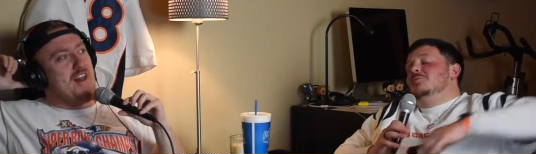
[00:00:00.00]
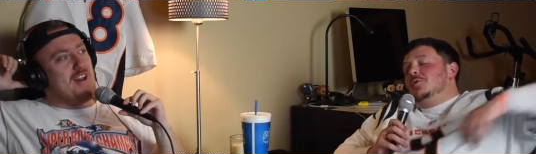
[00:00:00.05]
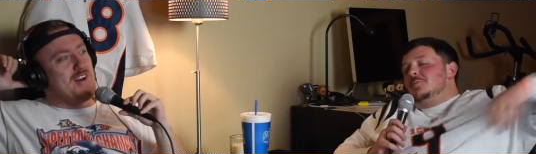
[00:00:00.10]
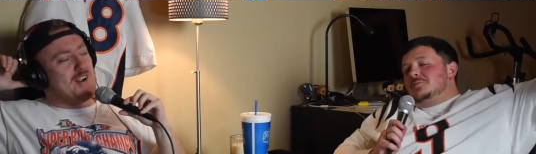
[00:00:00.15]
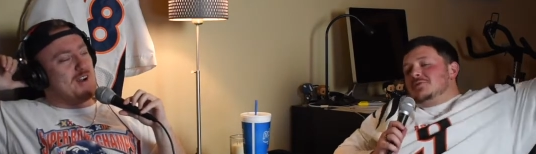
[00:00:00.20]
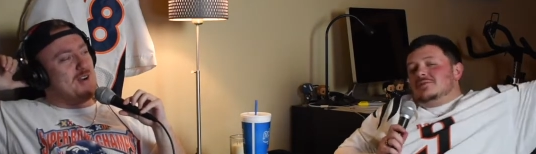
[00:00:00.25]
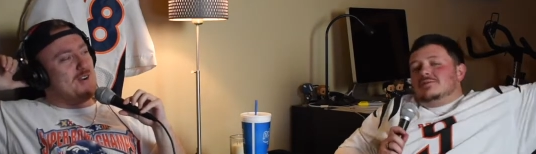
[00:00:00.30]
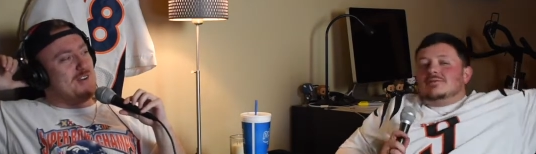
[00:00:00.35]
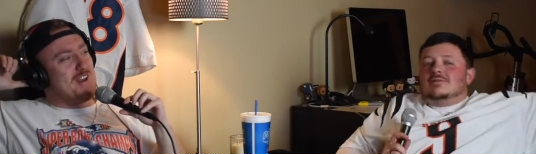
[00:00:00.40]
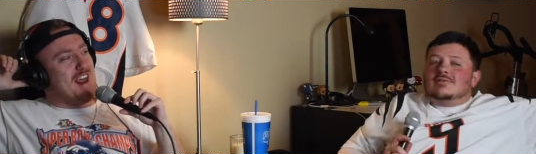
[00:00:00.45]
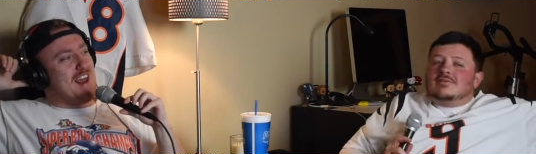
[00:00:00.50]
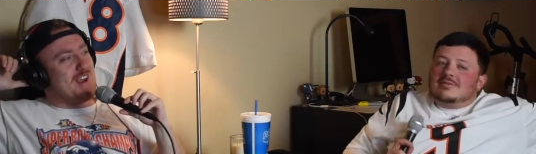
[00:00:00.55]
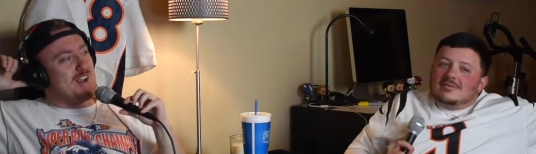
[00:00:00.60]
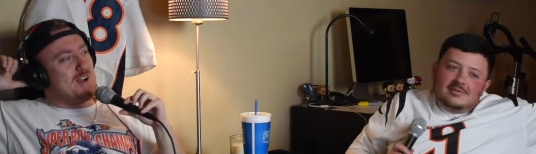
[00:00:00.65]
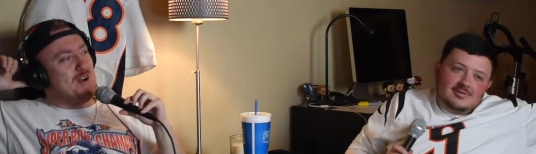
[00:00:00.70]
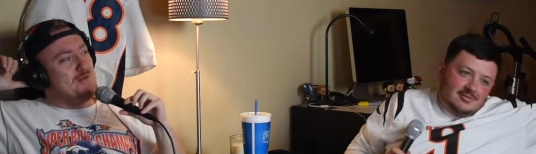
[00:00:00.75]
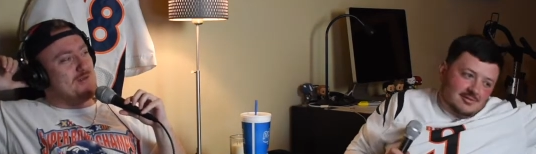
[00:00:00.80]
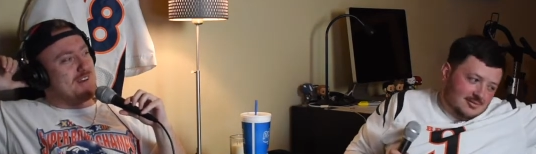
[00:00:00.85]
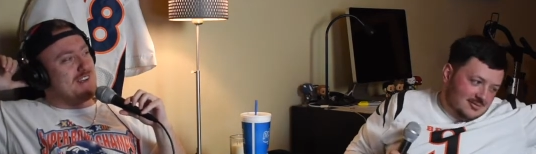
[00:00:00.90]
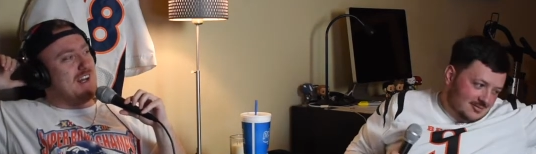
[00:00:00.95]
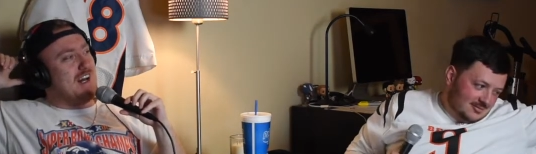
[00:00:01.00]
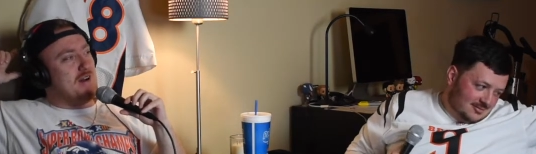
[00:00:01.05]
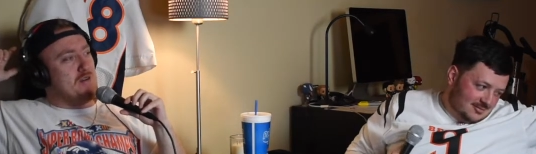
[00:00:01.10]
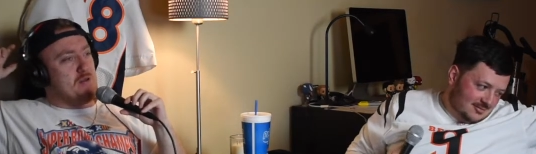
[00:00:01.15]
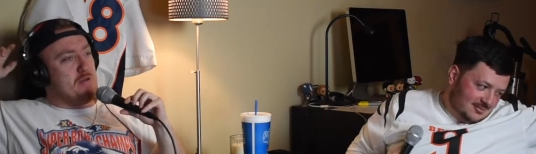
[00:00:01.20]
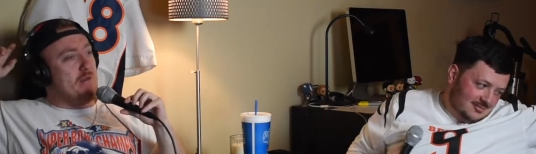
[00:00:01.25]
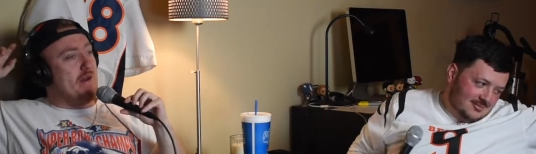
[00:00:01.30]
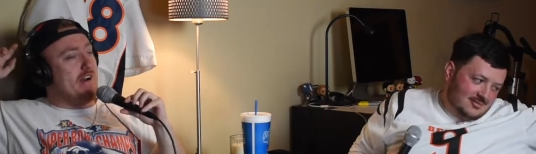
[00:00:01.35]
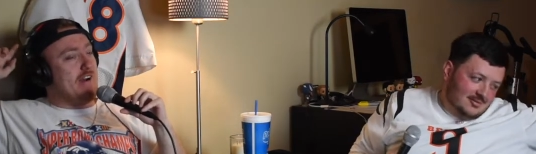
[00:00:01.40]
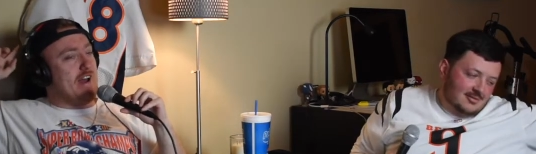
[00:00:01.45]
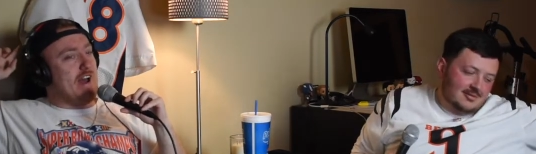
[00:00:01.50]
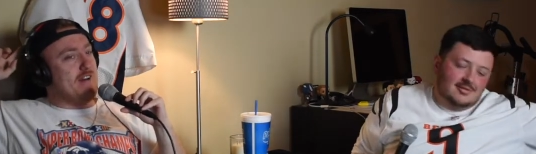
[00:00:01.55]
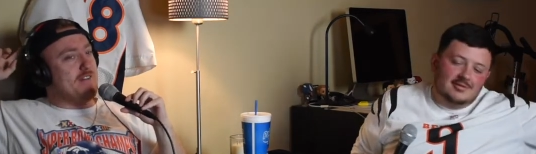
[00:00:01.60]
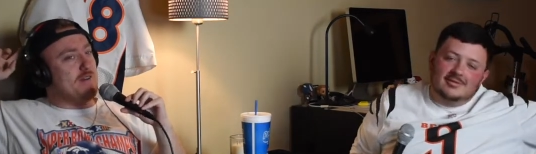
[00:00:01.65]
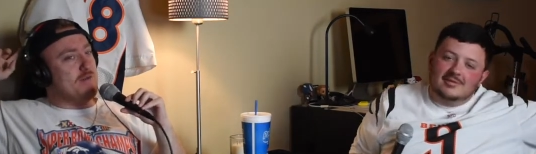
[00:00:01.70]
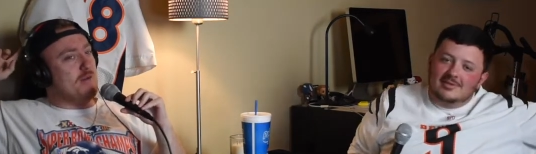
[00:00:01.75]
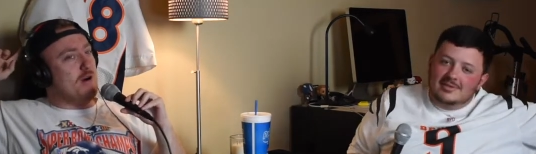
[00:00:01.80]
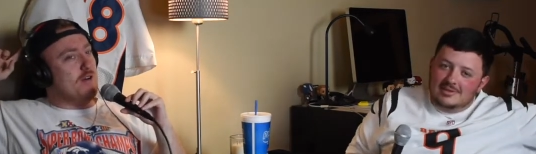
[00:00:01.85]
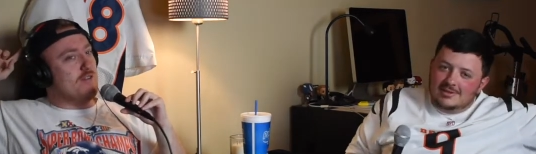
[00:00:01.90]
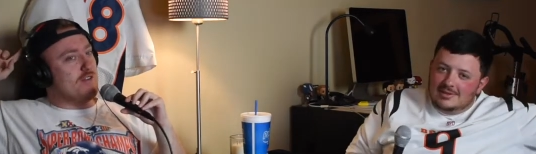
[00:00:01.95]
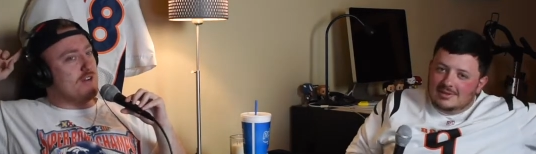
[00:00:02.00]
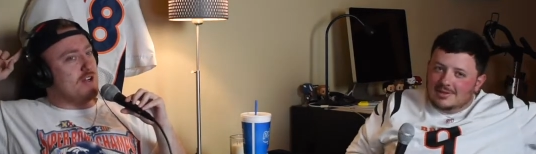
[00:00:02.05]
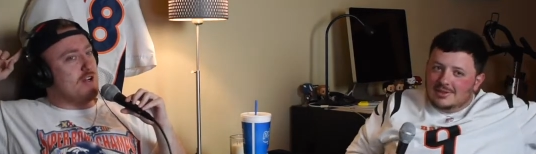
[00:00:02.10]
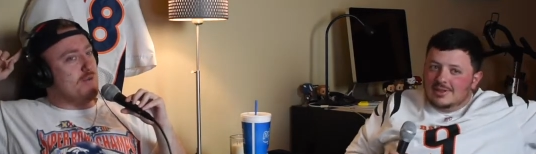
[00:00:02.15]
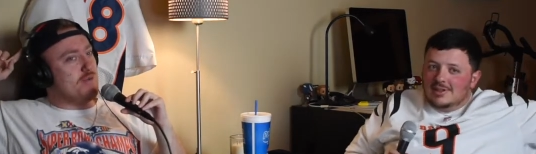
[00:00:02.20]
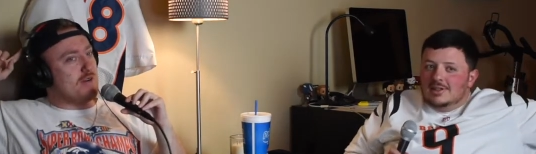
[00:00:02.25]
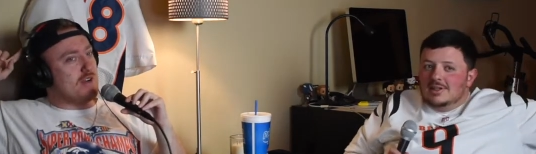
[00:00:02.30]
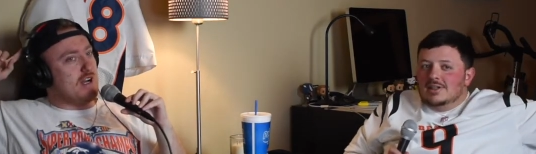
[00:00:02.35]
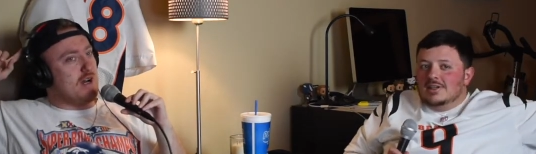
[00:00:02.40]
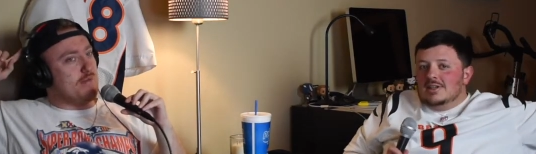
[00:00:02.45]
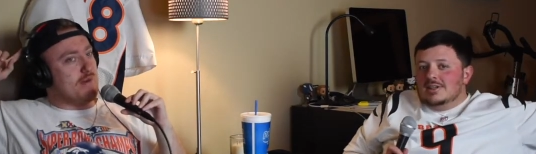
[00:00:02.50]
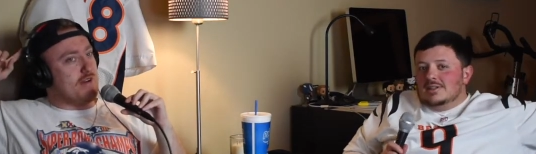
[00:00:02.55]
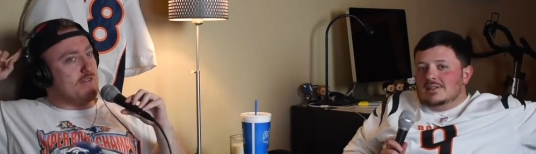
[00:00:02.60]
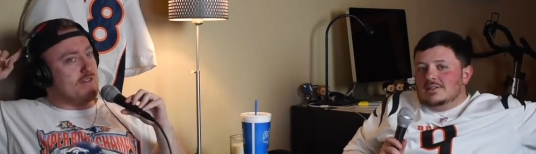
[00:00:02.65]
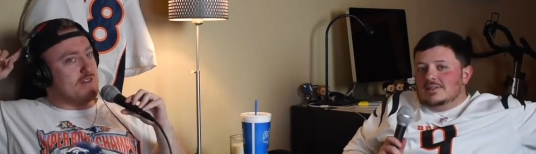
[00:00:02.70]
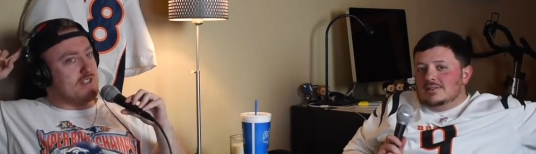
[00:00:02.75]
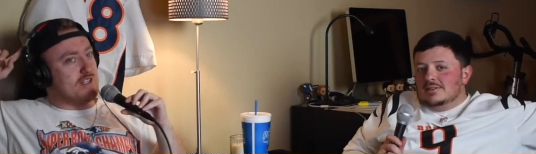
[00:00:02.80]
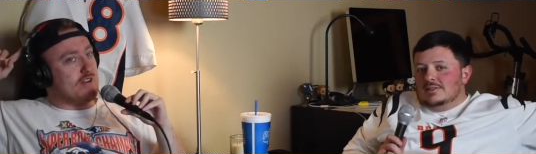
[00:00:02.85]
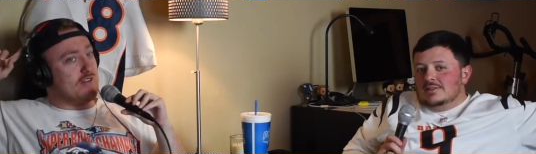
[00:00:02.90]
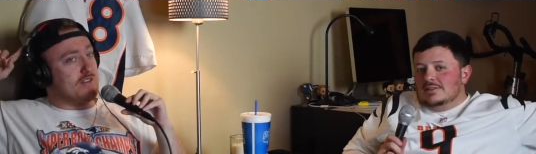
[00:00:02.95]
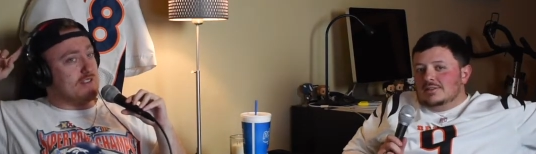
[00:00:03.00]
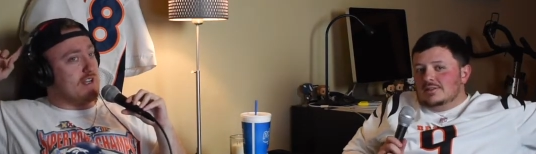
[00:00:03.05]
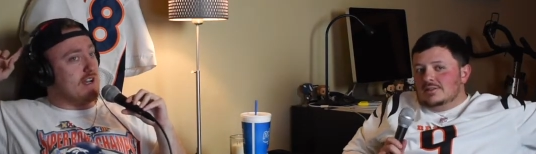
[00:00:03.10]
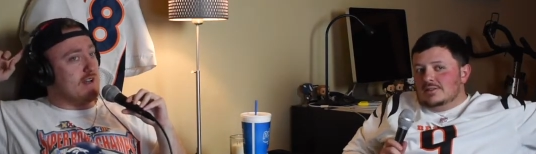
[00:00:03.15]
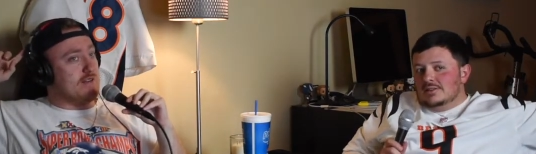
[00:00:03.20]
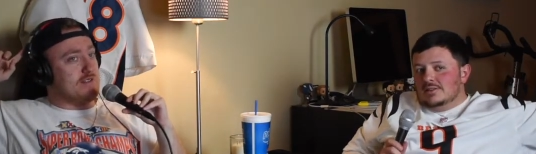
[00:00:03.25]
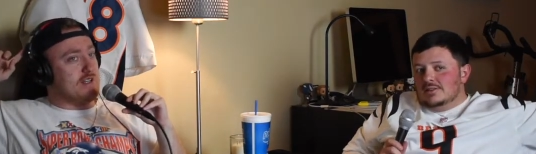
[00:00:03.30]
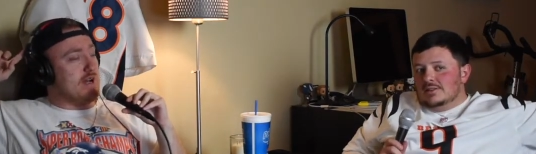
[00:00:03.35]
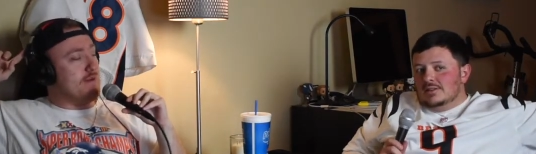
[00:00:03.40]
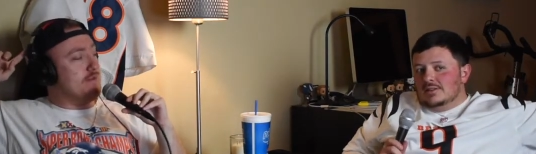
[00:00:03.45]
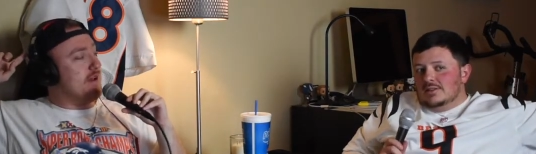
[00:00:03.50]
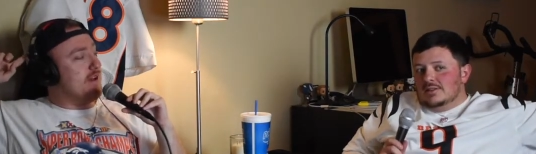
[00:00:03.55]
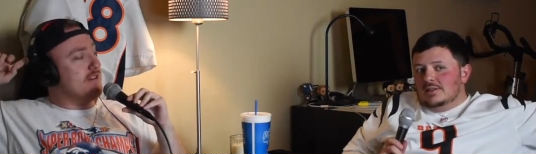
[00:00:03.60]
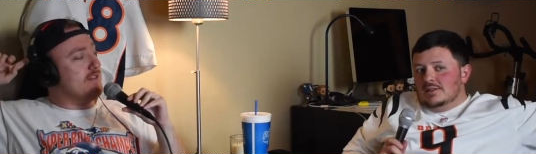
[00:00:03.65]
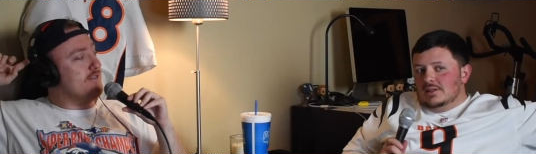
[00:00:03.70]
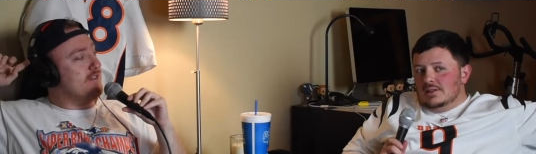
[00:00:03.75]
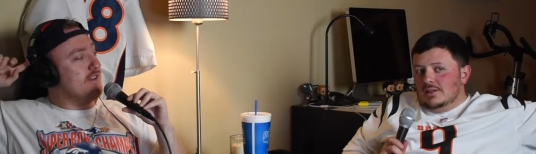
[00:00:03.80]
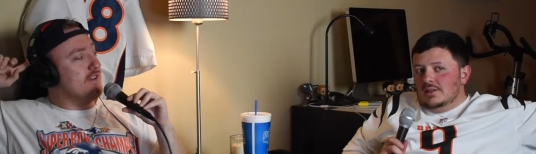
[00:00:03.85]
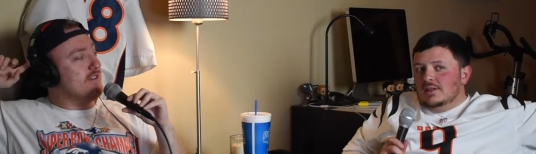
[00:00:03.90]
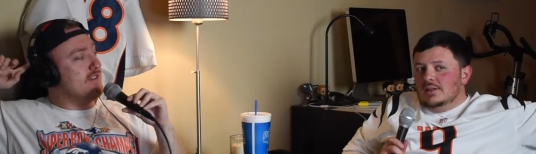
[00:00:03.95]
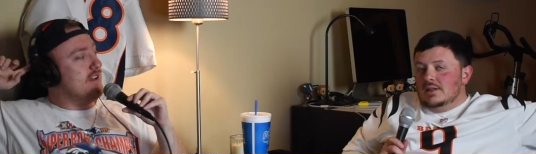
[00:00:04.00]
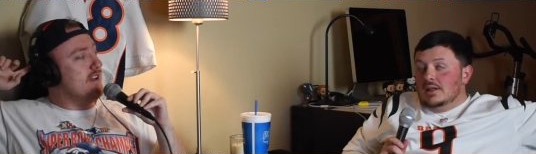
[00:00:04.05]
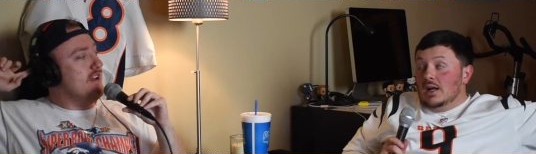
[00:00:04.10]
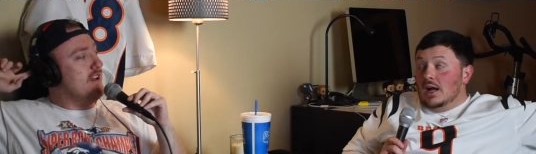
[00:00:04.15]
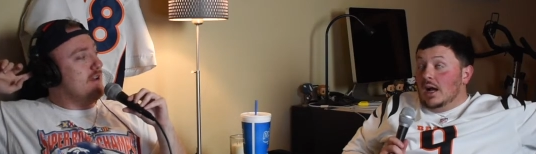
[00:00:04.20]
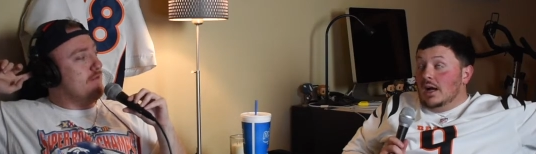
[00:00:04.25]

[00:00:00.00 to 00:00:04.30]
Speaker 1: Cooper, yeah, Cooper Kupp. You better have him over Cooper Kupp every single time down the field.